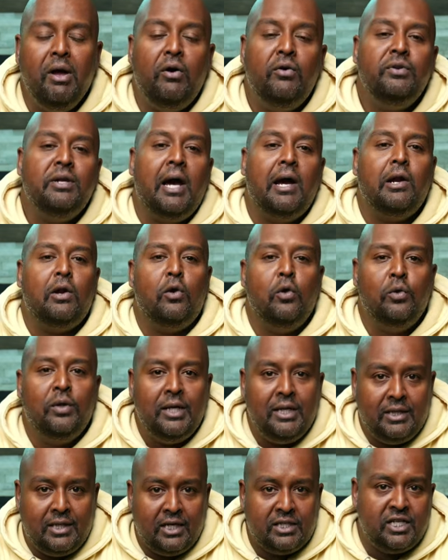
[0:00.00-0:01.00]
Bell not
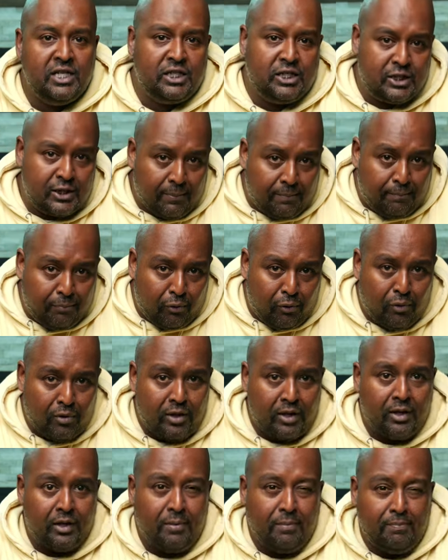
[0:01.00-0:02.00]
only doesn't
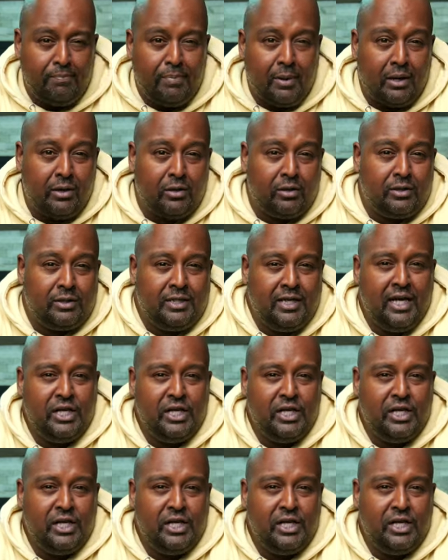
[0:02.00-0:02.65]
support the better